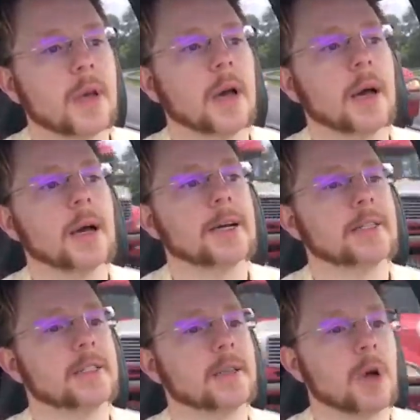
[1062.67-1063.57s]

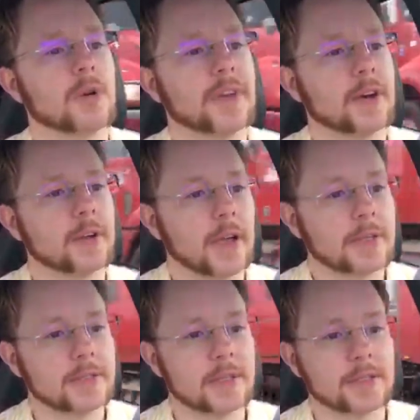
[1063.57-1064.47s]
It's a motivator,
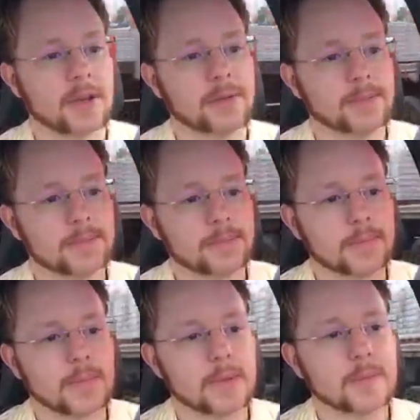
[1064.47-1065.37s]
guys. That's all.
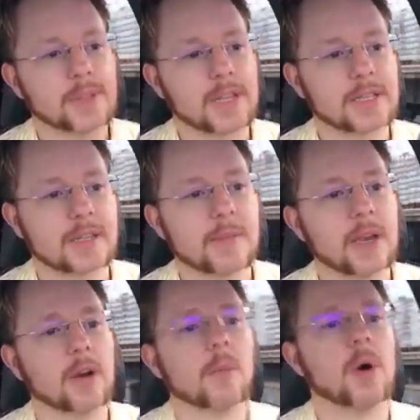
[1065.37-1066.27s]
But that doesn't
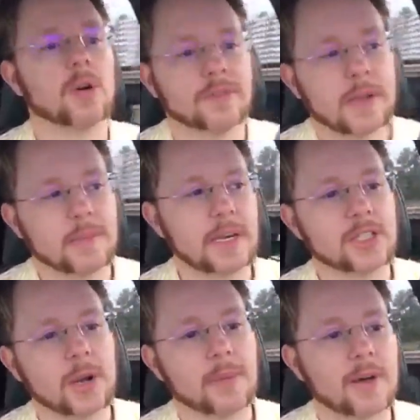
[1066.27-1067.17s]
mean it'll motivate me to
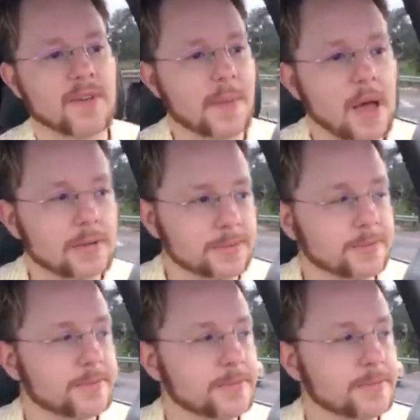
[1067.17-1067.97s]
jump off a mountain.